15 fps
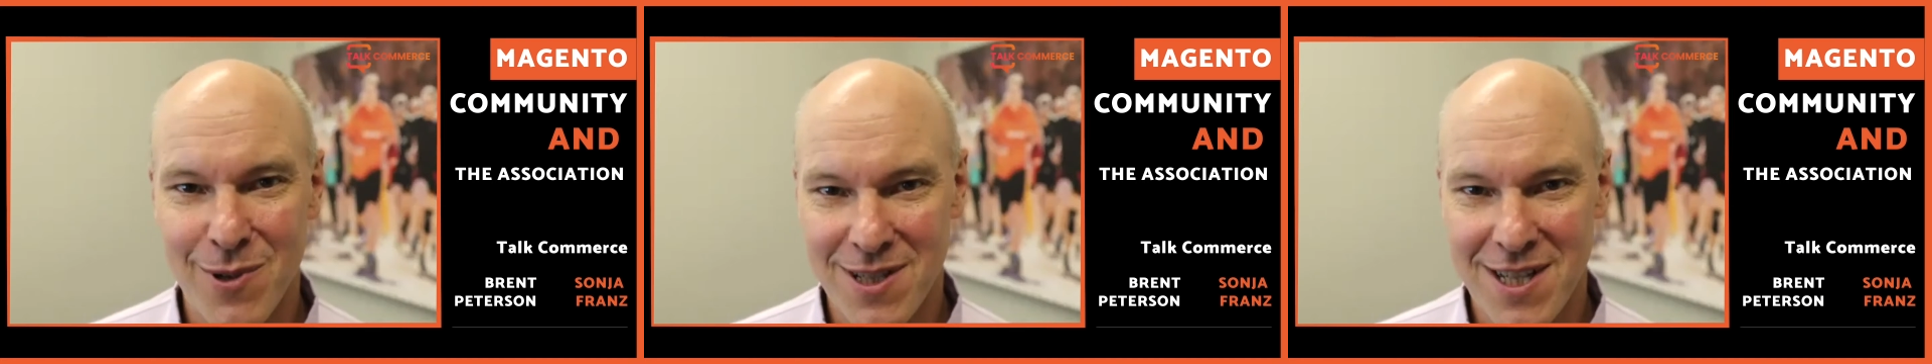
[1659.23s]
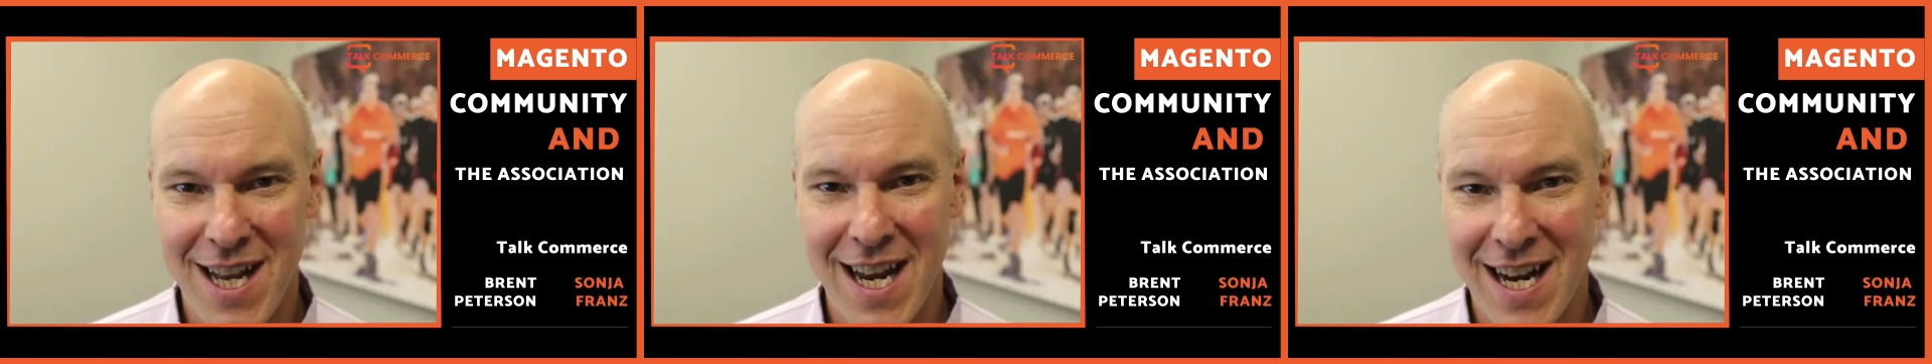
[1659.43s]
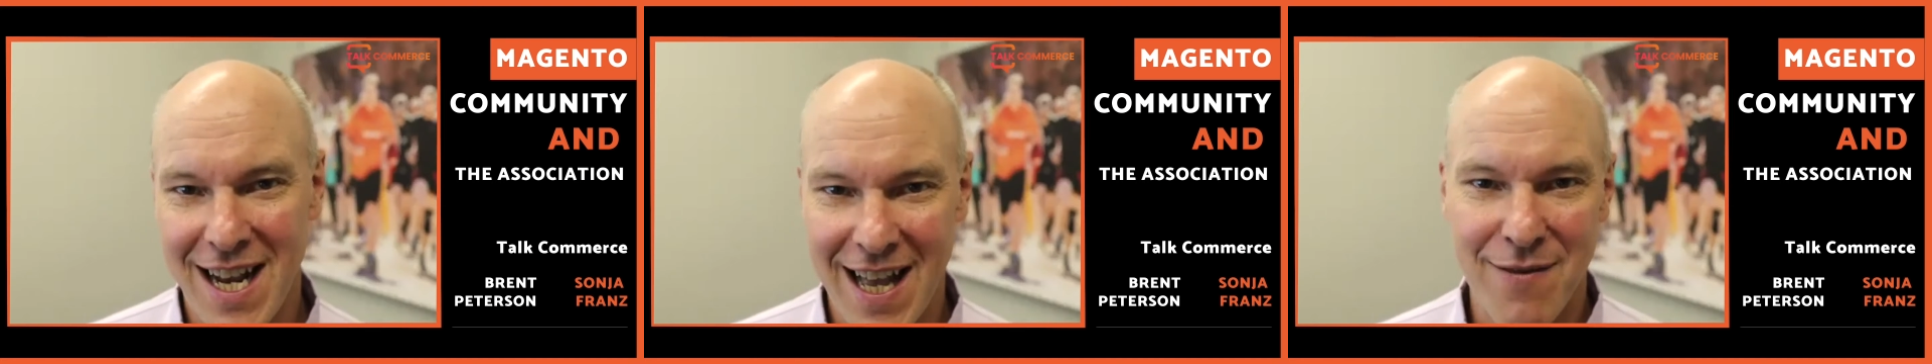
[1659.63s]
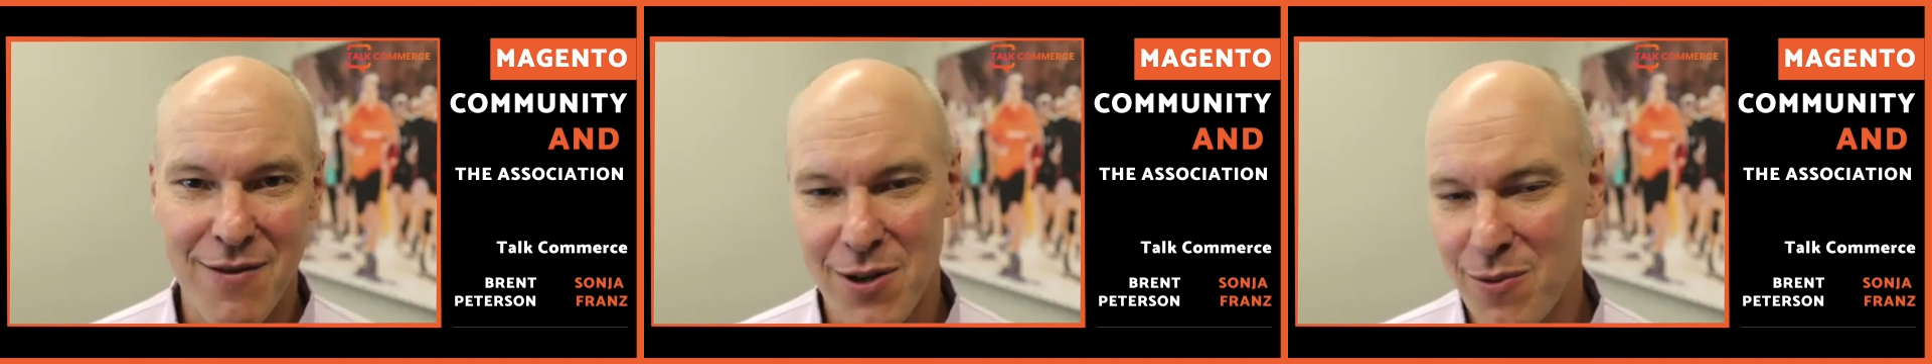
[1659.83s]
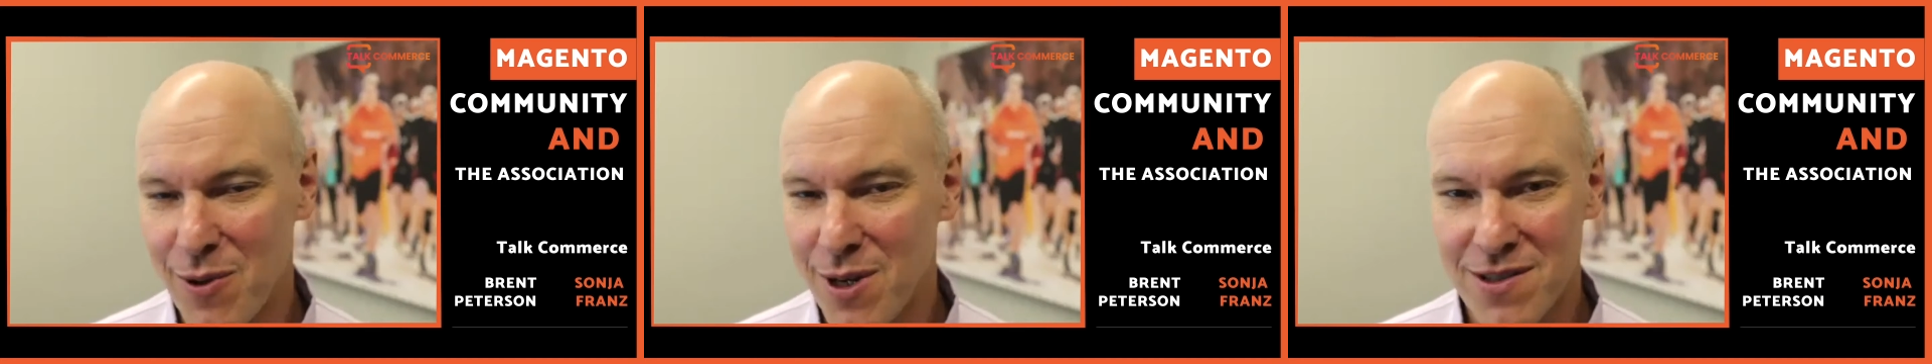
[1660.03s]
Dan
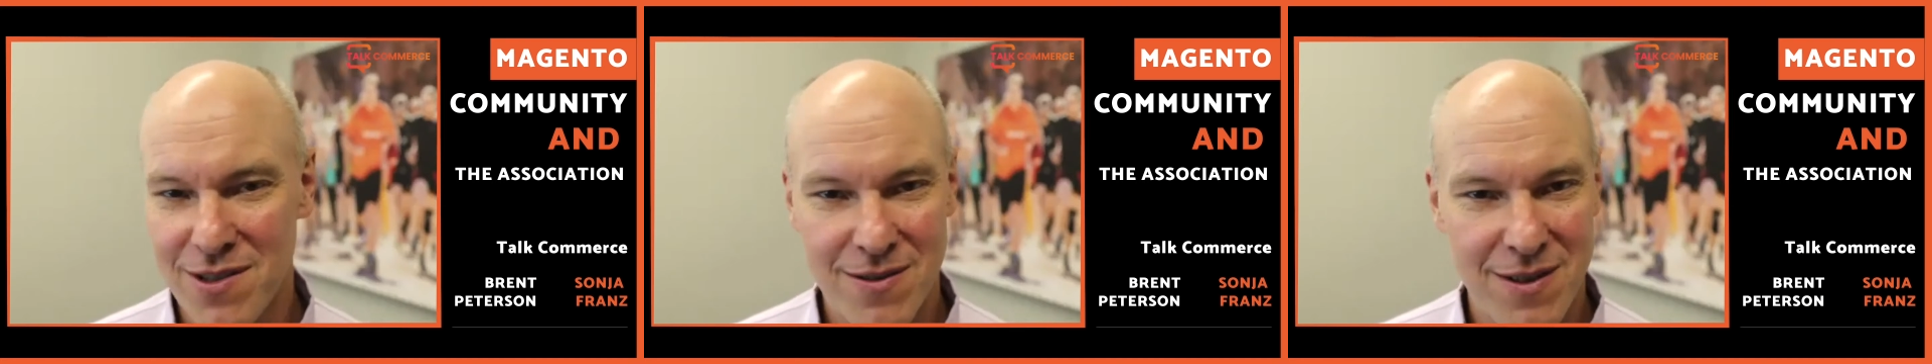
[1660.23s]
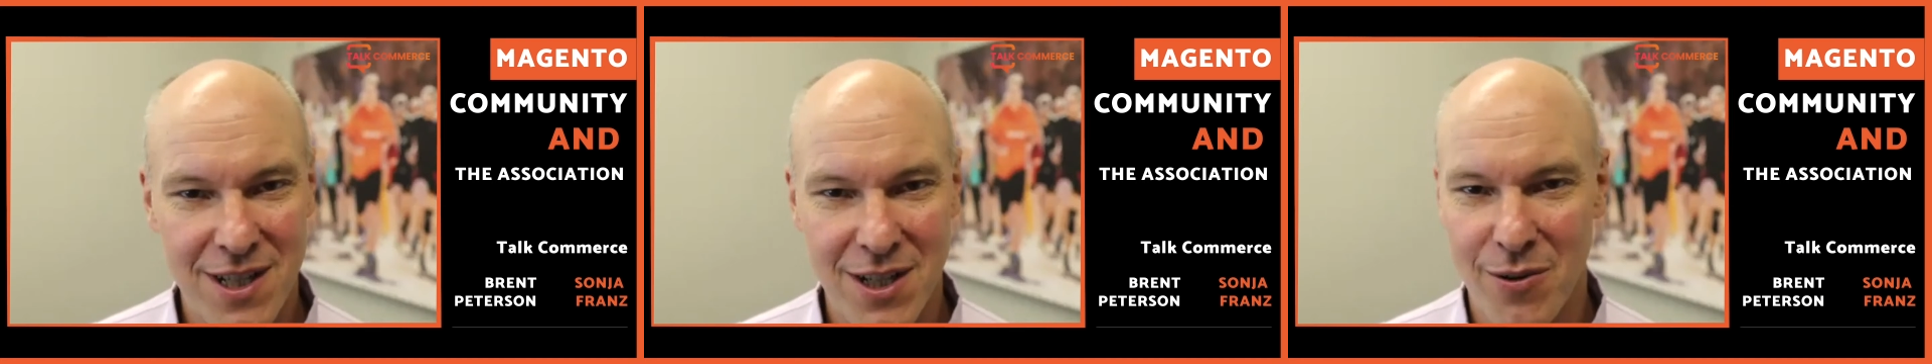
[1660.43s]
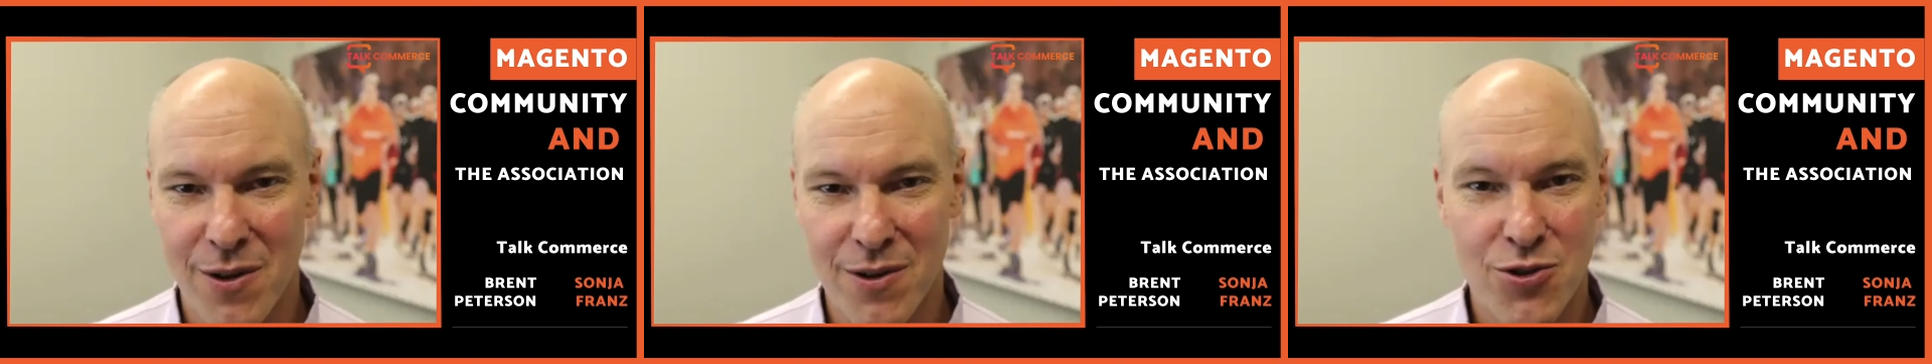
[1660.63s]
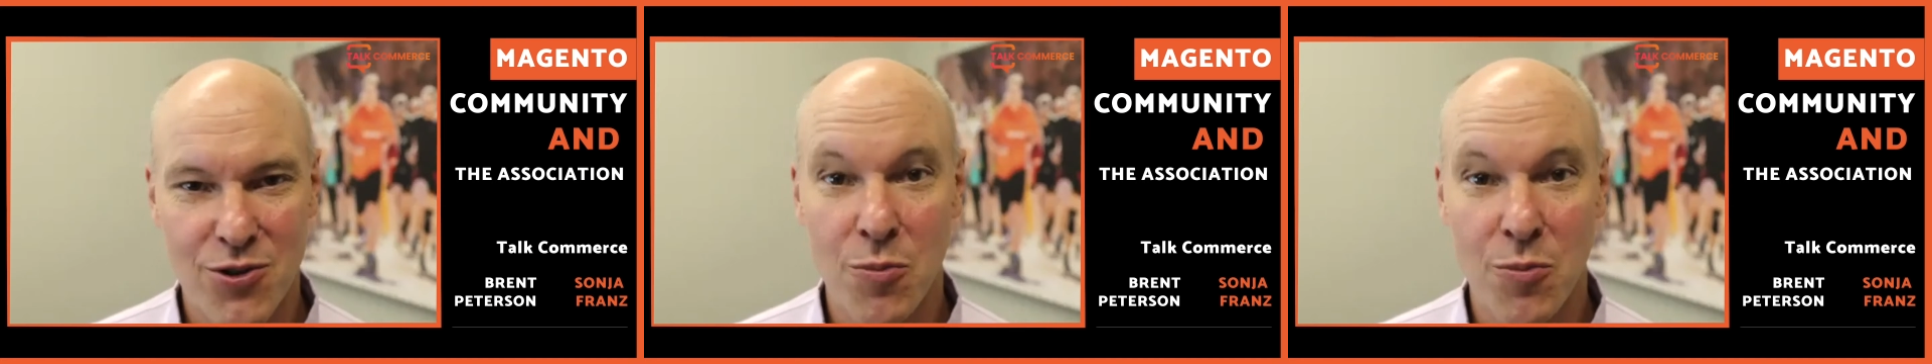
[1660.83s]
Levy was, you know,